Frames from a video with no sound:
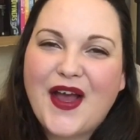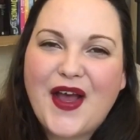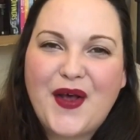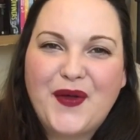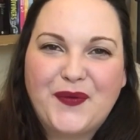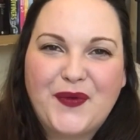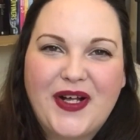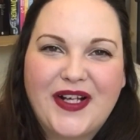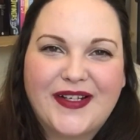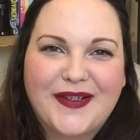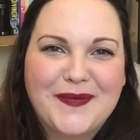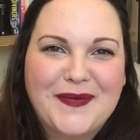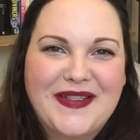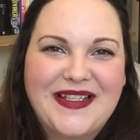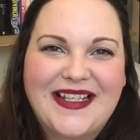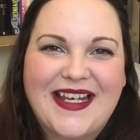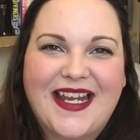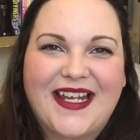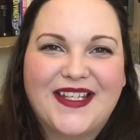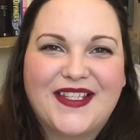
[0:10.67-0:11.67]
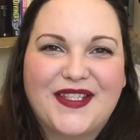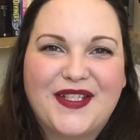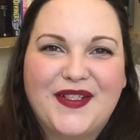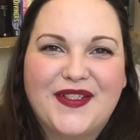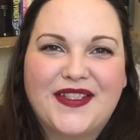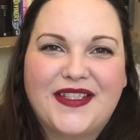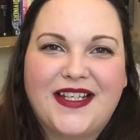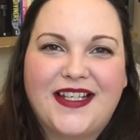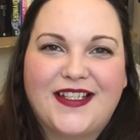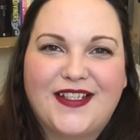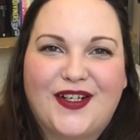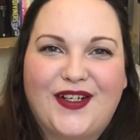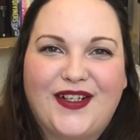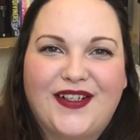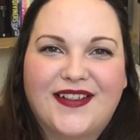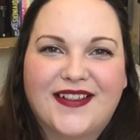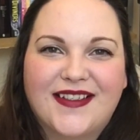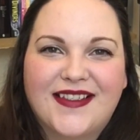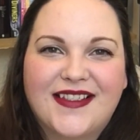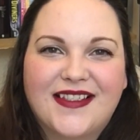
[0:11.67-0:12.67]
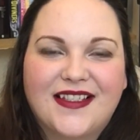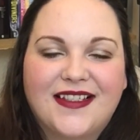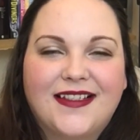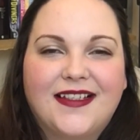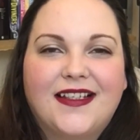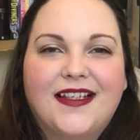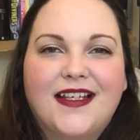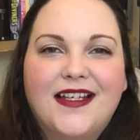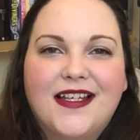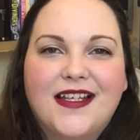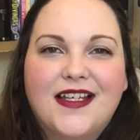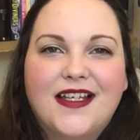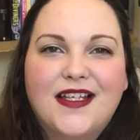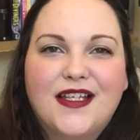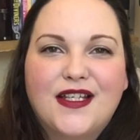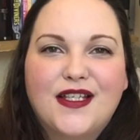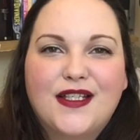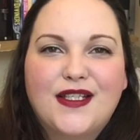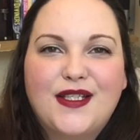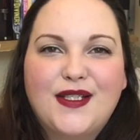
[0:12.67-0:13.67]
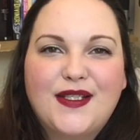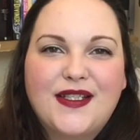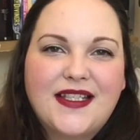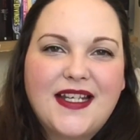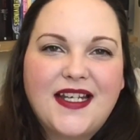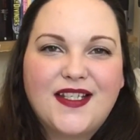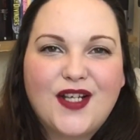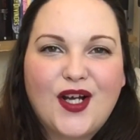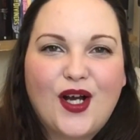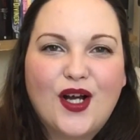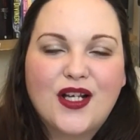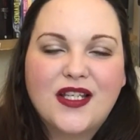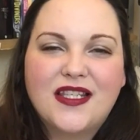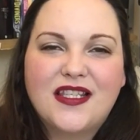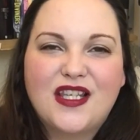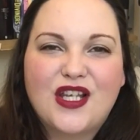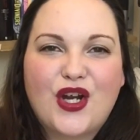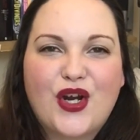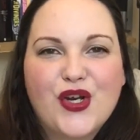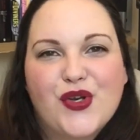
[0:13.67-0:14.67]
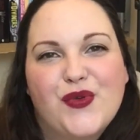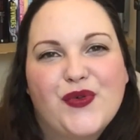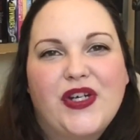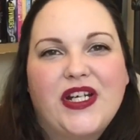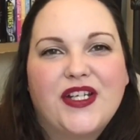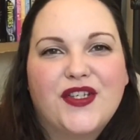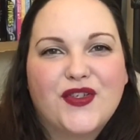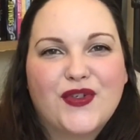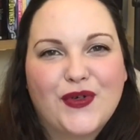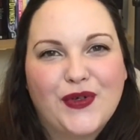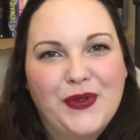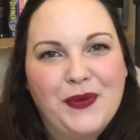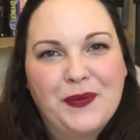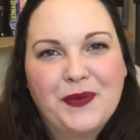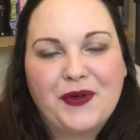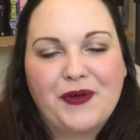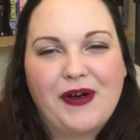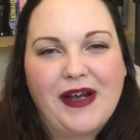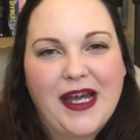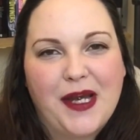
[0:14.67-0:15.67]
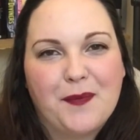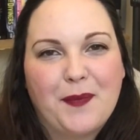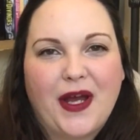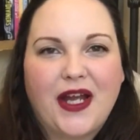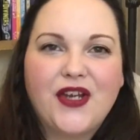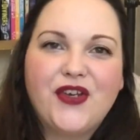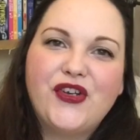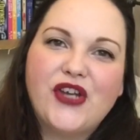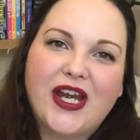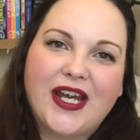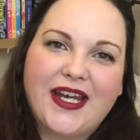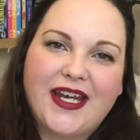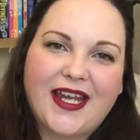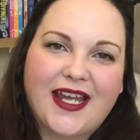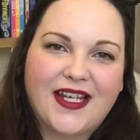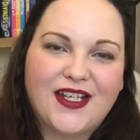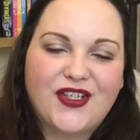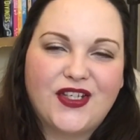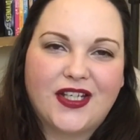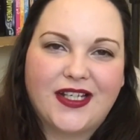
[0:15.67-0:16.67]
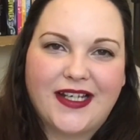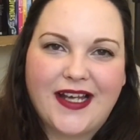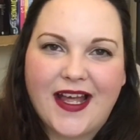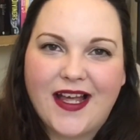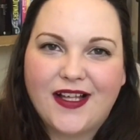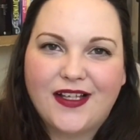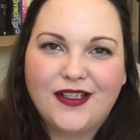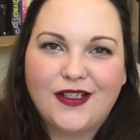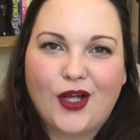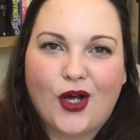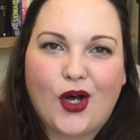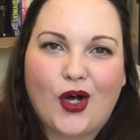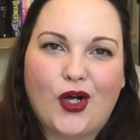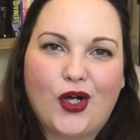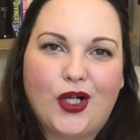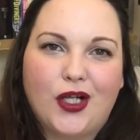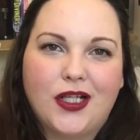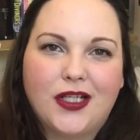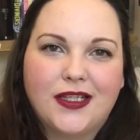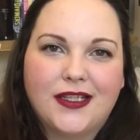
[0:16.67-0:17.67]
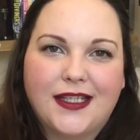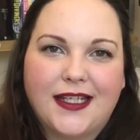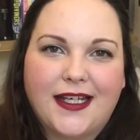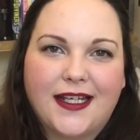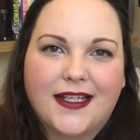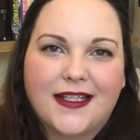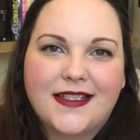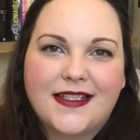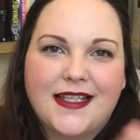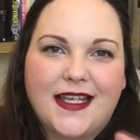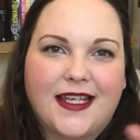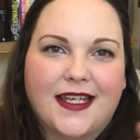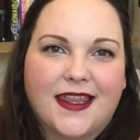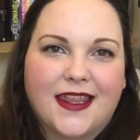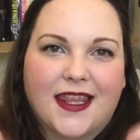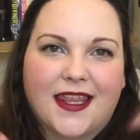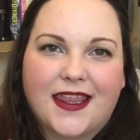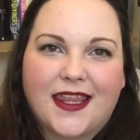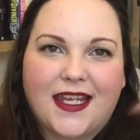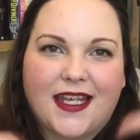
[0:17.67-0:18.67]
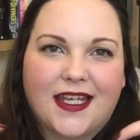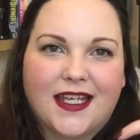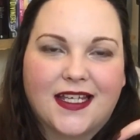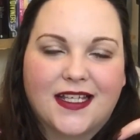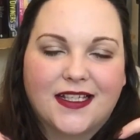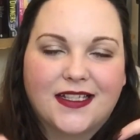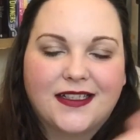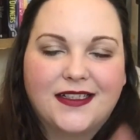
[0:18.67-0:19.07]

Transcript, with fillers: and welcome to today's Tuesday Talks. Tuesday Talks is a Goodreads group created by Janie and Janelle, all links in the thing.